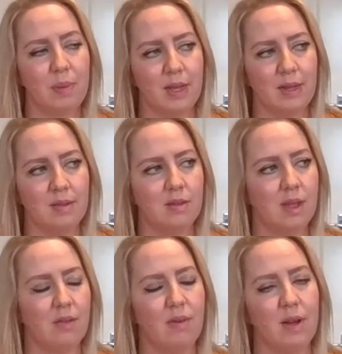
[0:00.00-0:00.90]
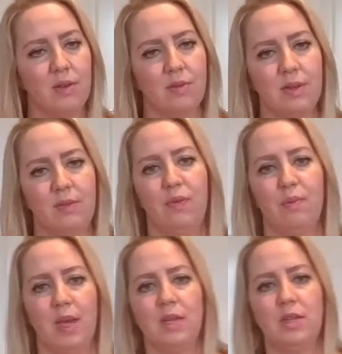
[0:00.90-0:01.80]
places to get really good
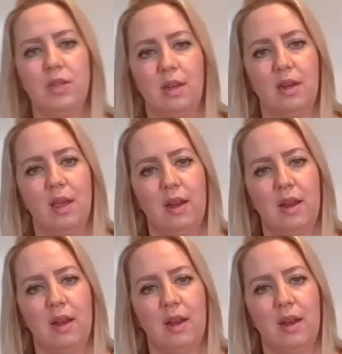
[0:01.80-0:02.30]
information,